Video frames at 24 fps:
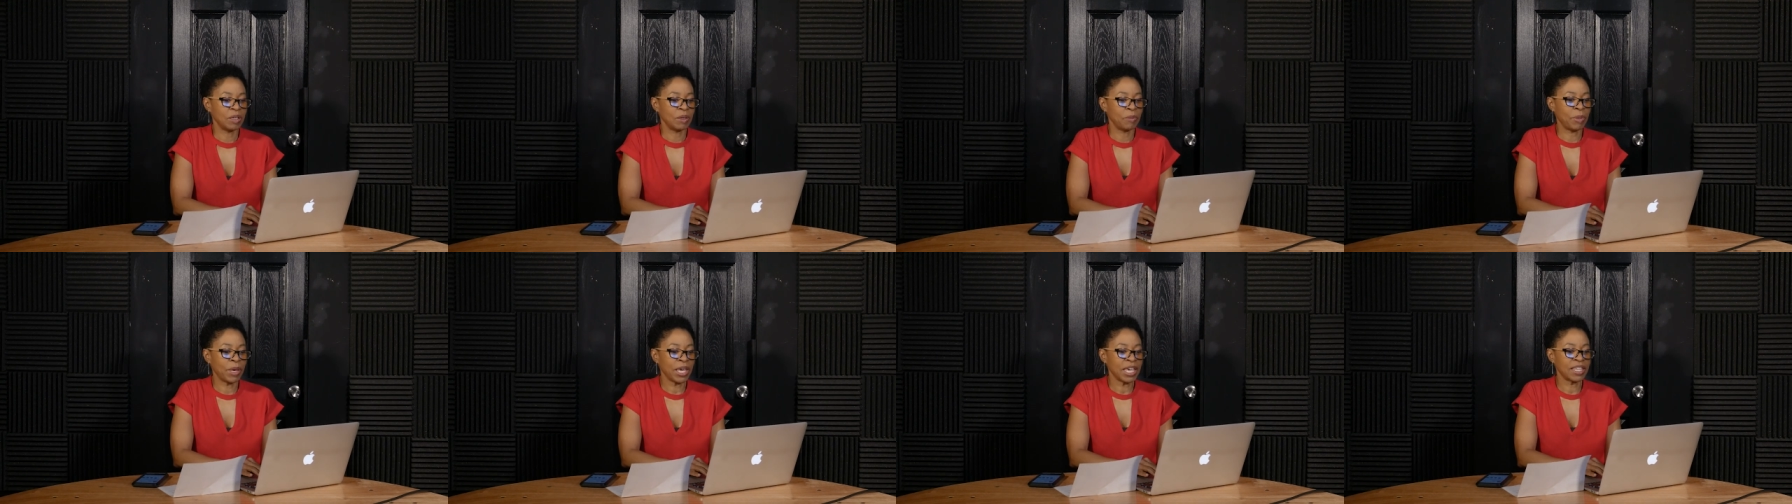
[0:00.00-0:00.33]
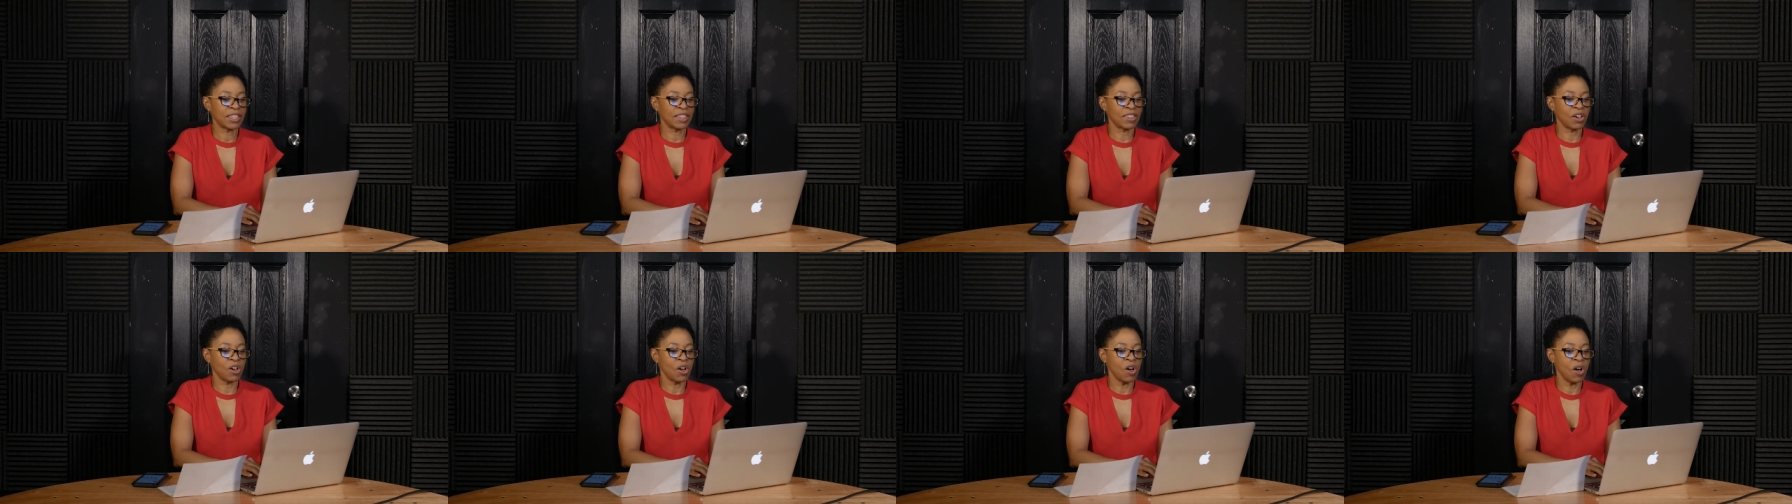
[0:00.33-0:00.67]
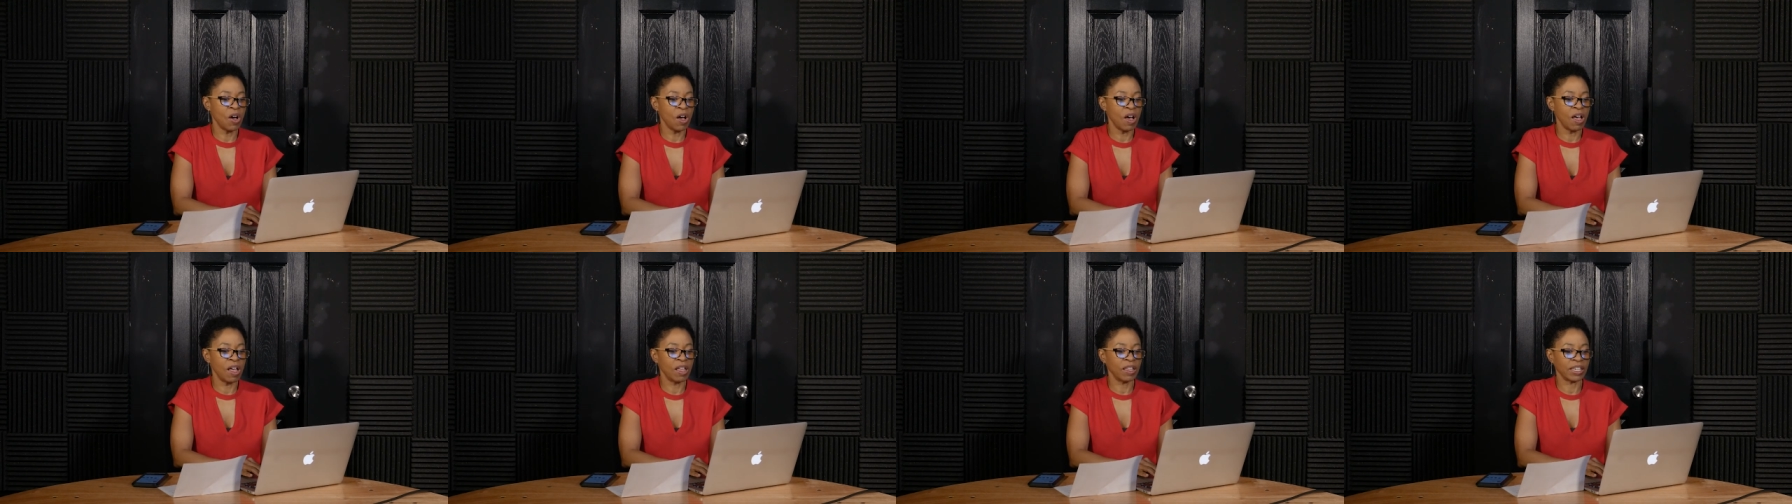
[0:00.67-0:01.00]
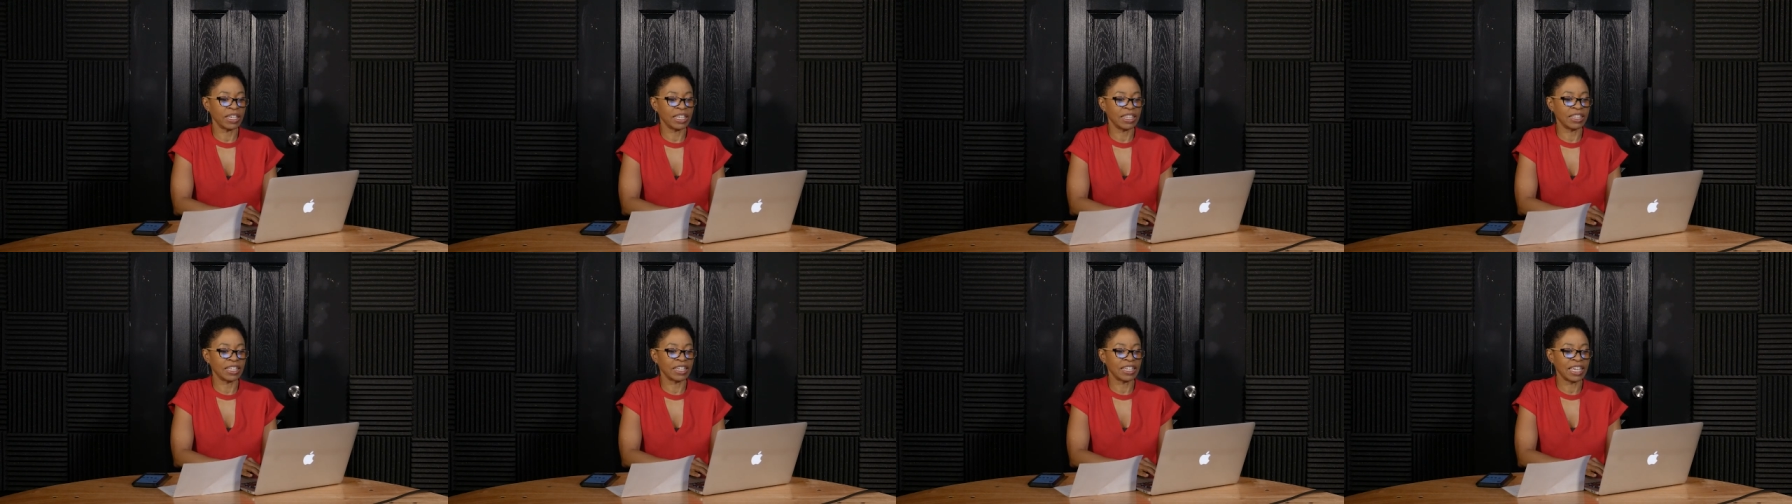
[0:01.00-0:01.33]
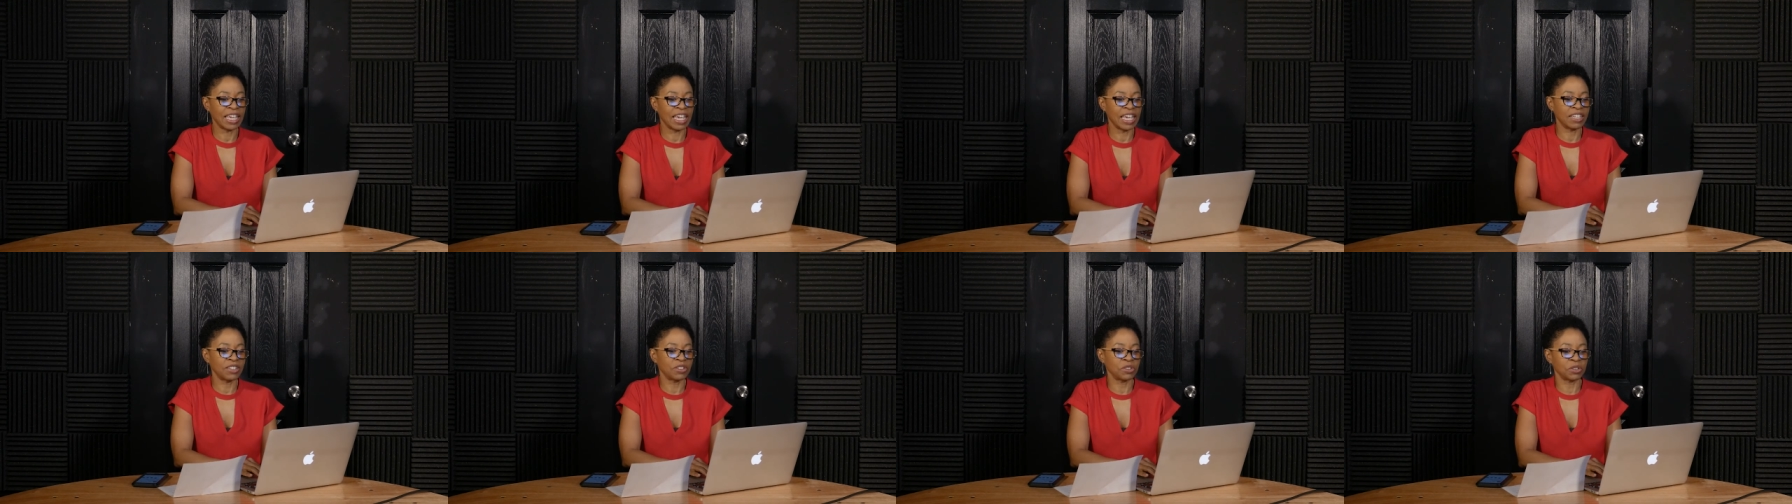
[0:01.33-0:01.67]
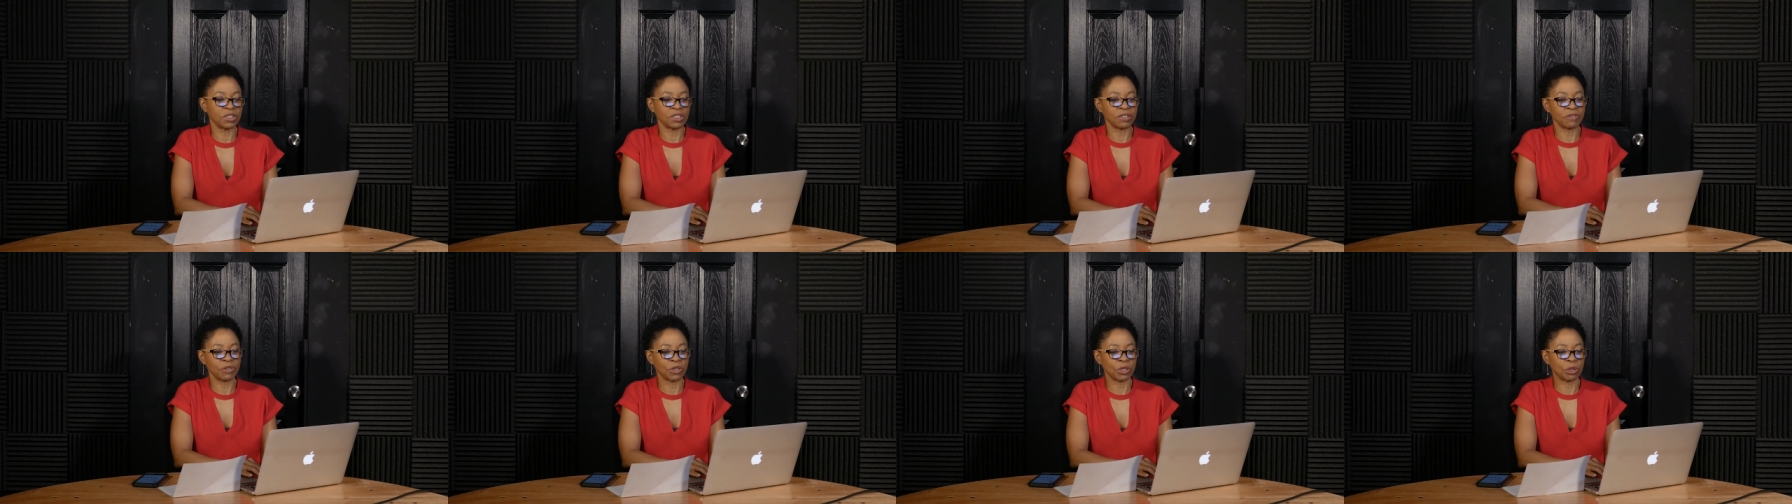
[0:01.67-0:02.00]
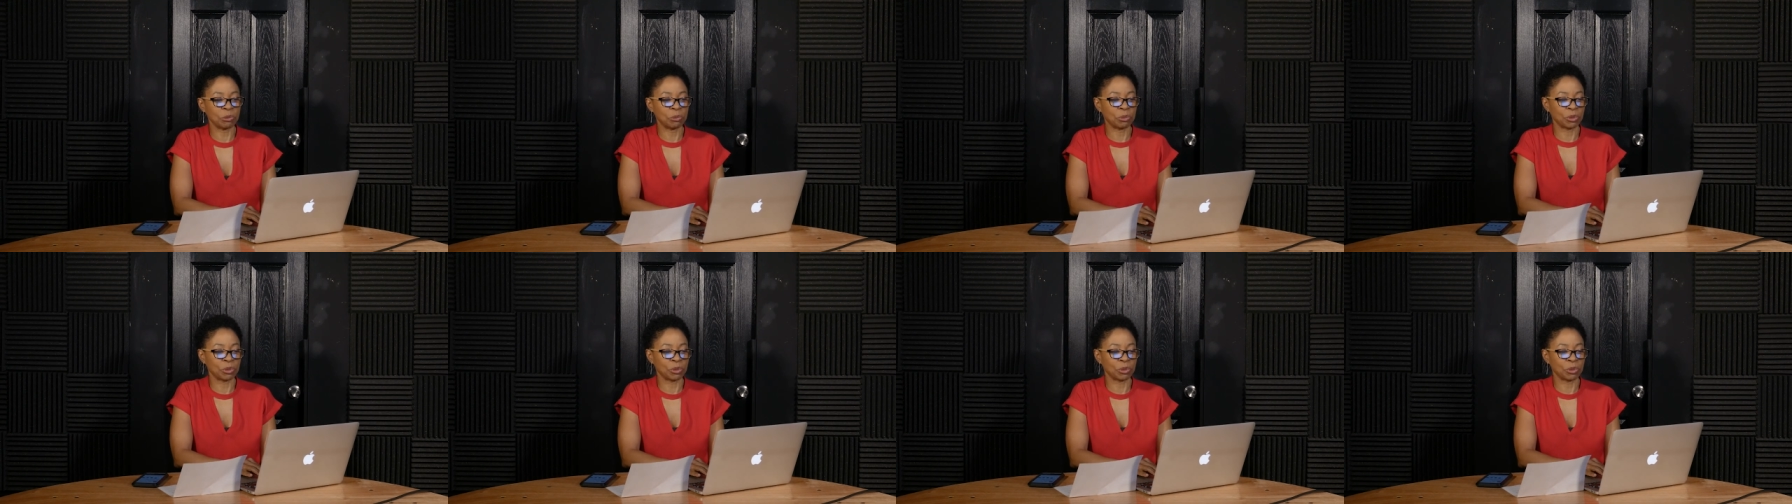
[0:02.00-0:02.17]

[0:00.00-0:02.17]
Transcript: Bake the hall in the candle of her